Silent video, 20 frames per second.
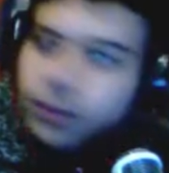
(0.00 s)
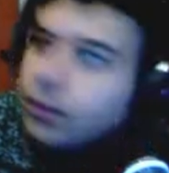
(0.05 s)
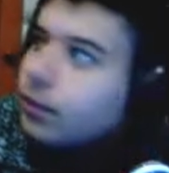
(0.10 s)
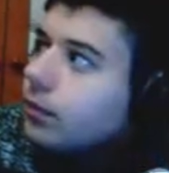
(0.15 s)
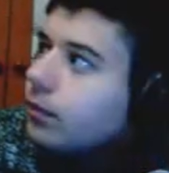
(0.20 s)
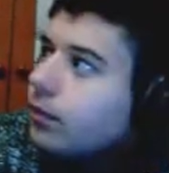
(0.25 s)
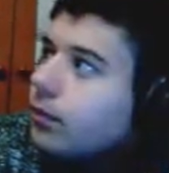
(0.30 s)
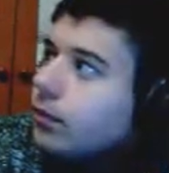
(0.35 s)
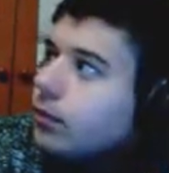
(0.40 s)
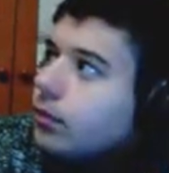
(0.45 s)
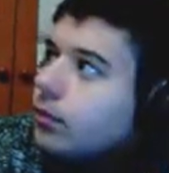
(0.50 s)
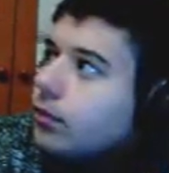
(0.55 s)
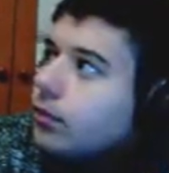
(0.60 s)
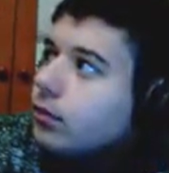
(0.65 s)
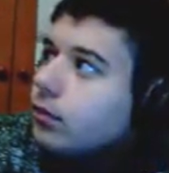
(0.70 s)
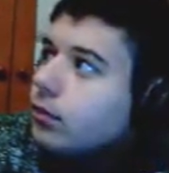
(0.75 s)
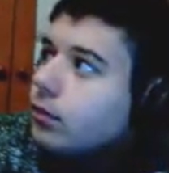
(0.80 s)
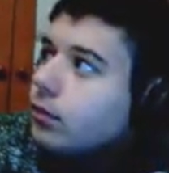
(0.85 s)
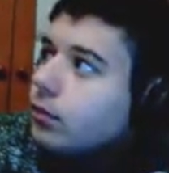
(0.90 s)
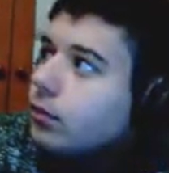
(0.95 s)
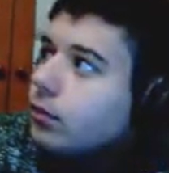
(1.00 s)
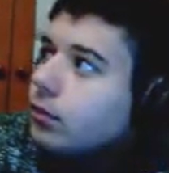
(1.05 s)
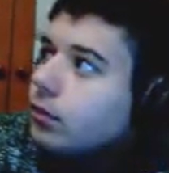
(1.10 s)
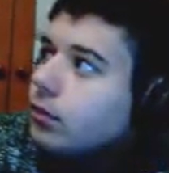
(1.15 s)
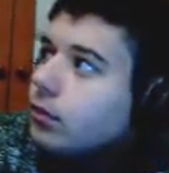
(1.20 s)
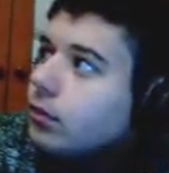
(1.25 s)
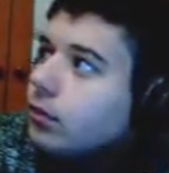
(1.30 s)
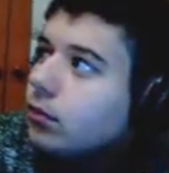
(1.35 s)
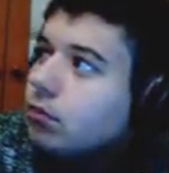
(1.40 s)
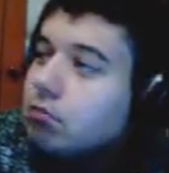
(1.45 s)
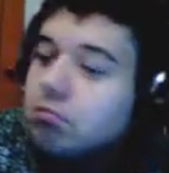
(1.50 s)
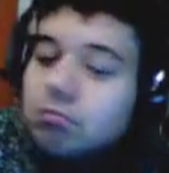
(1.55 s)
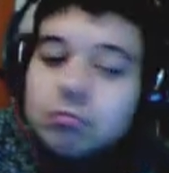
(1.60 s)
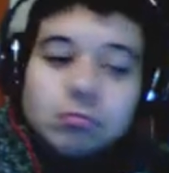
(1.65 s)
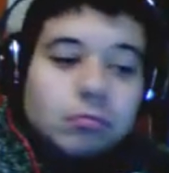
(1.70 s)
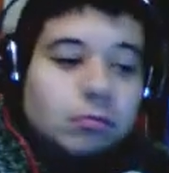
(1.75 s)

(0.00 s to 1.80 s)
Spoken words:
(no one is talking)